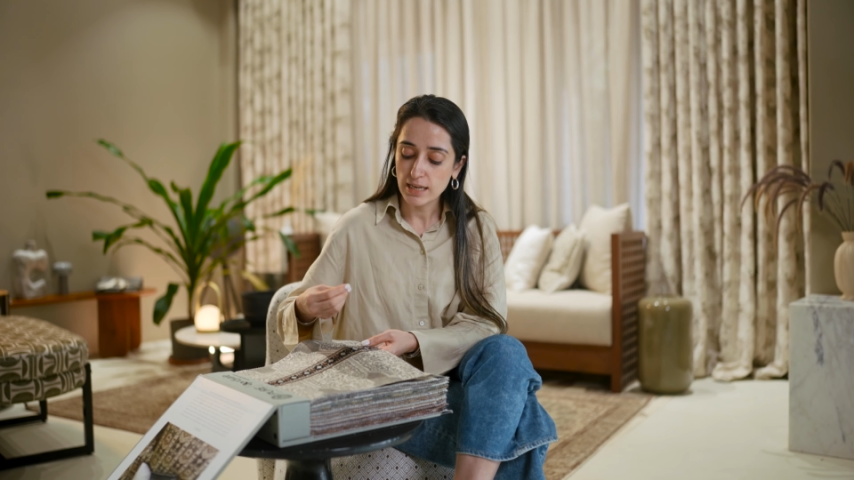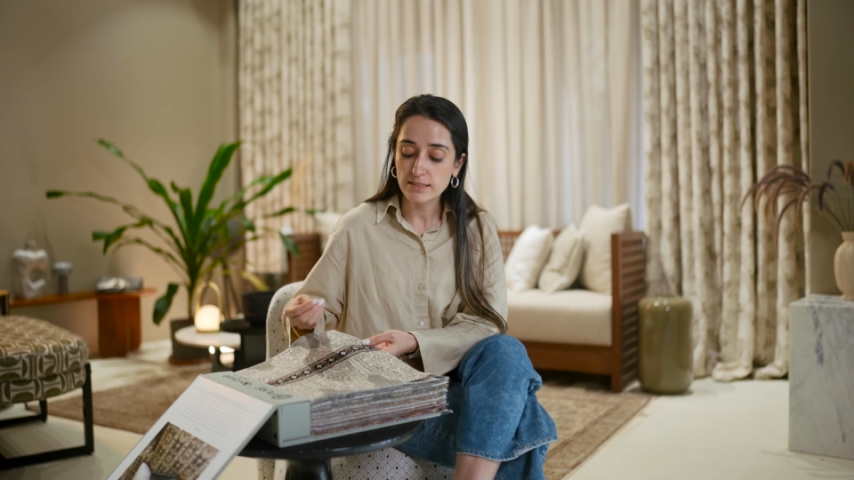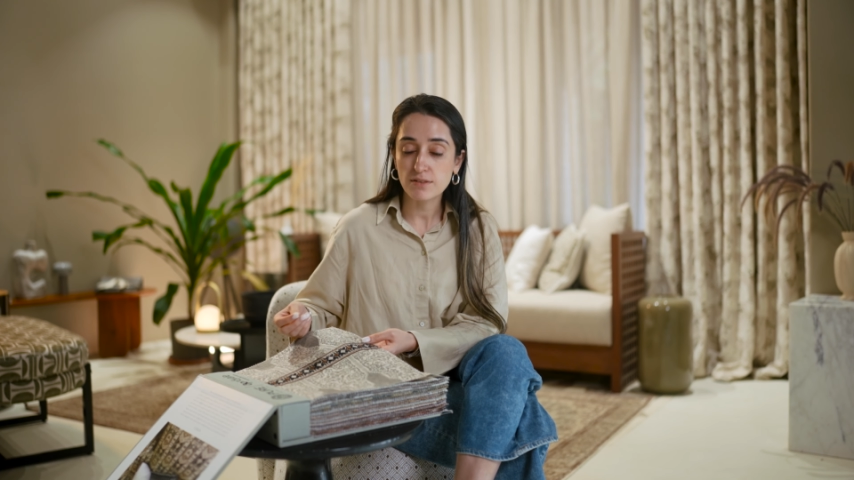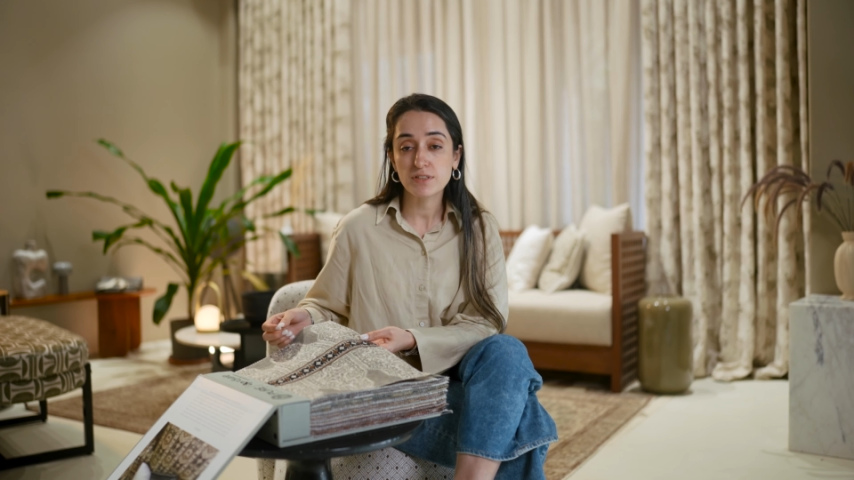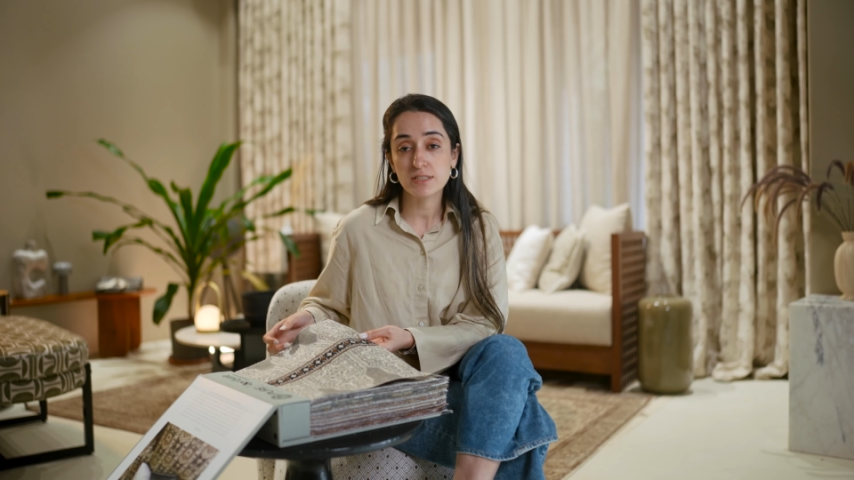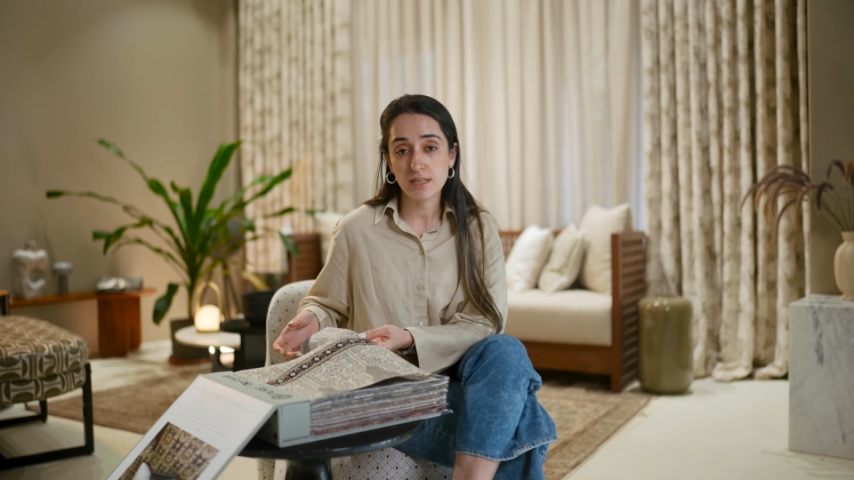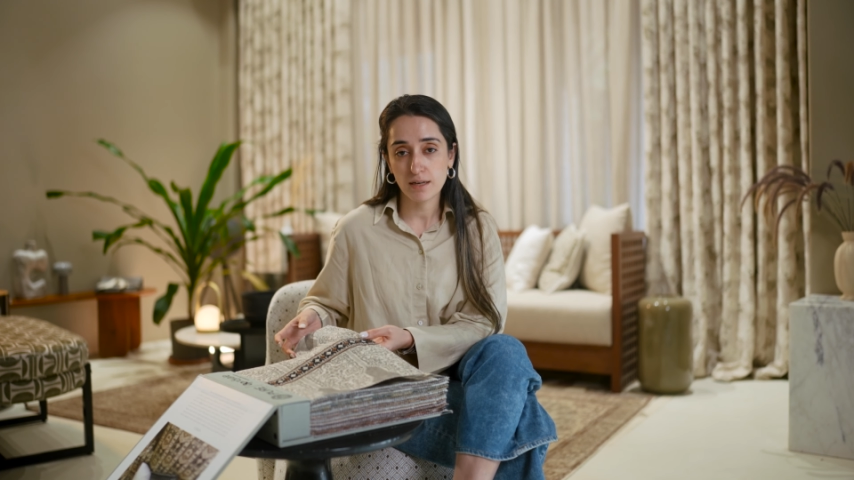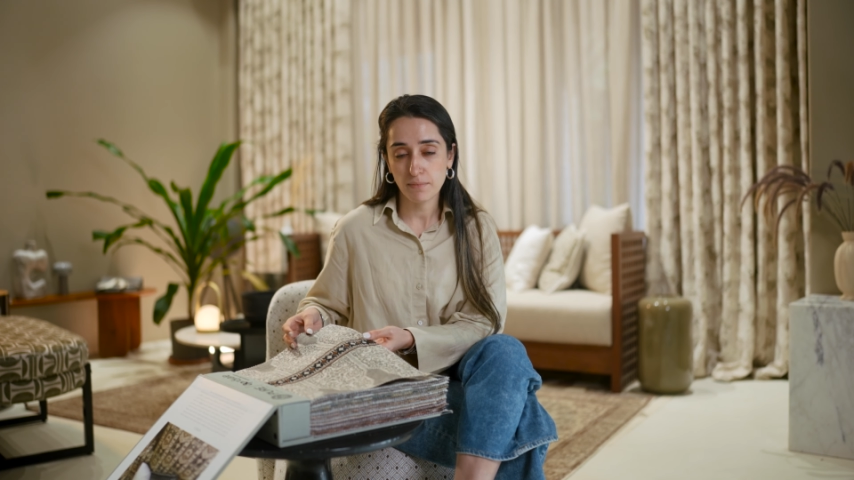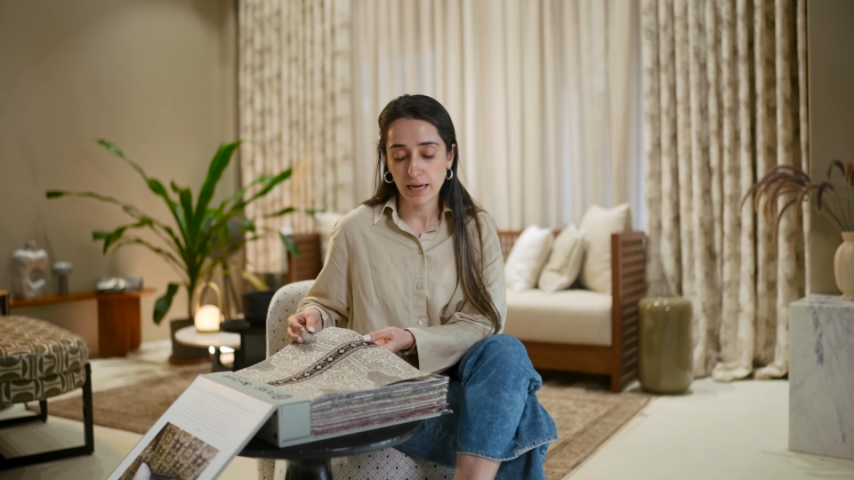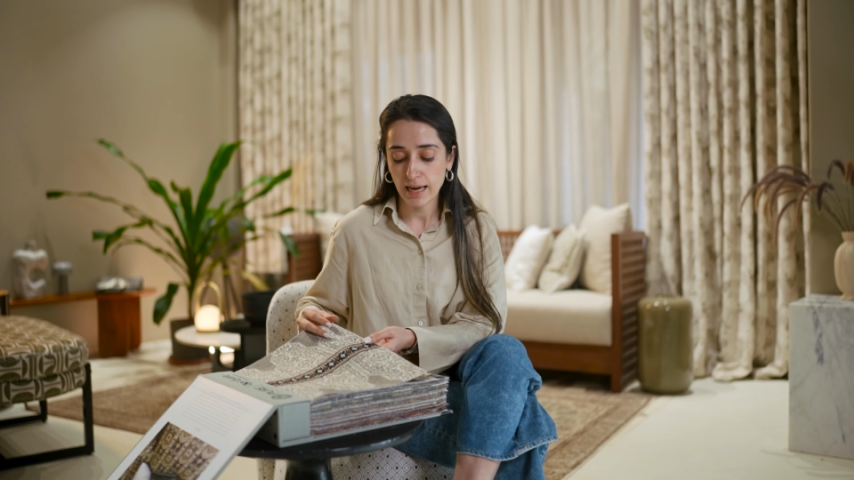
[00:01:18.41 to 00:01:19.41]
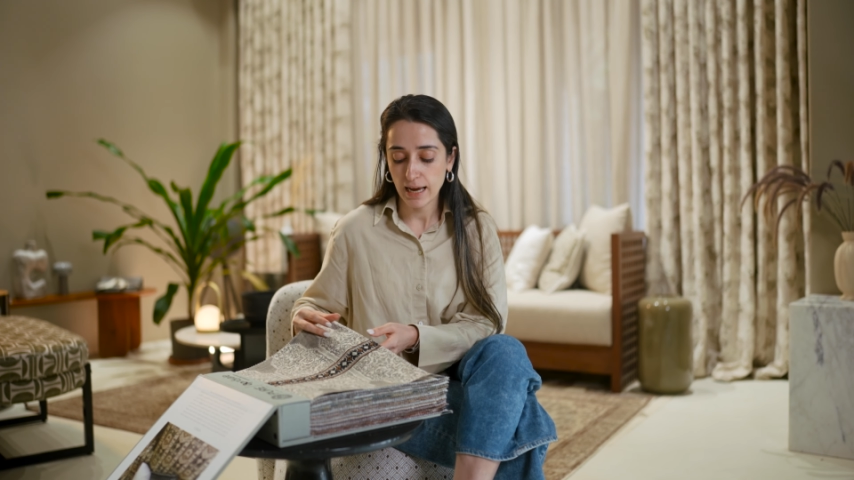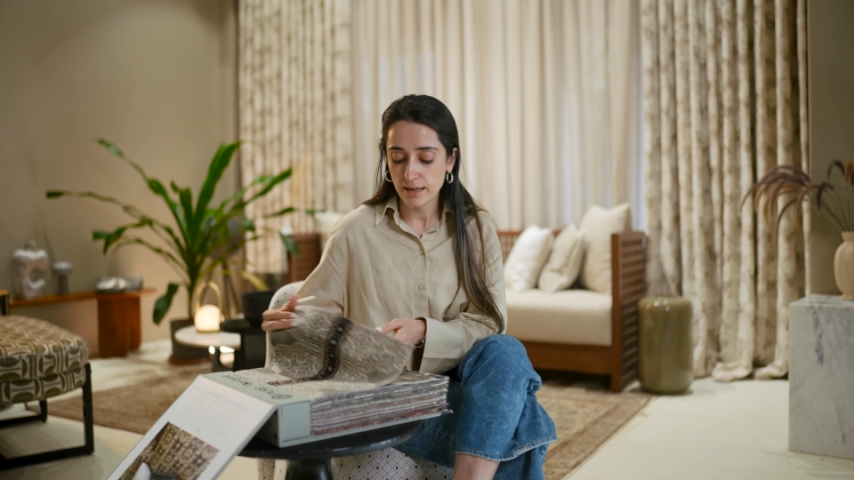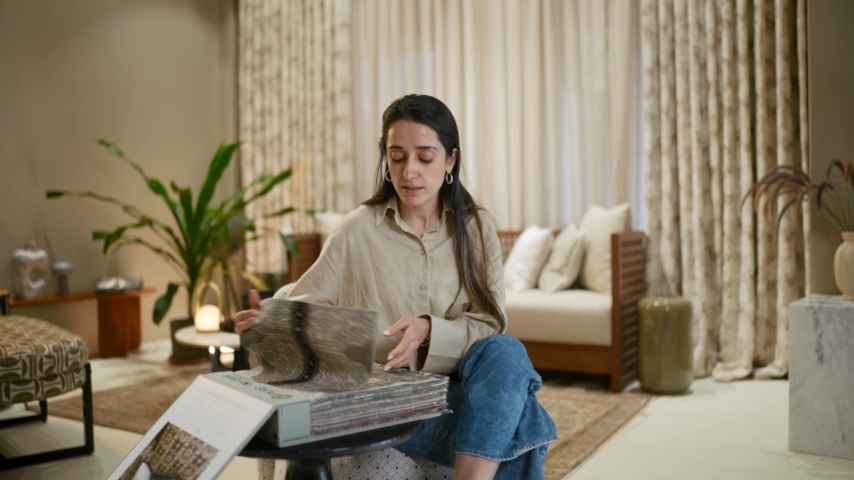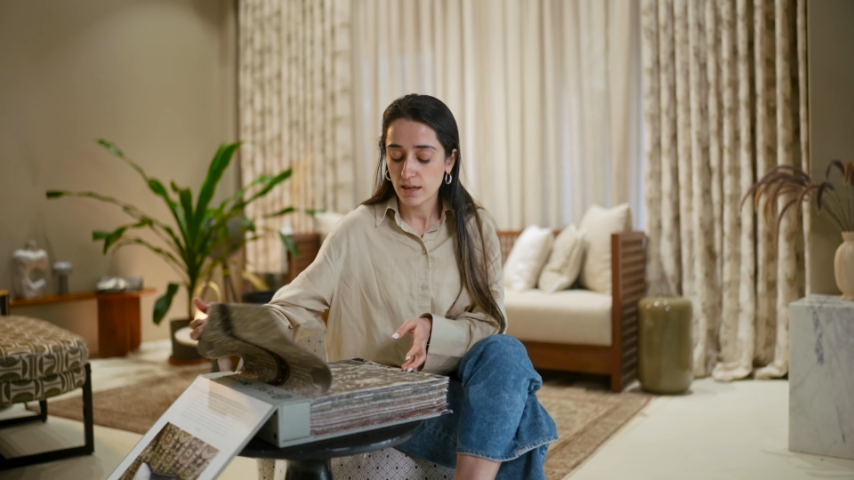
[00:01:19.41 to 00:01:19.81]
as if it's done by hand.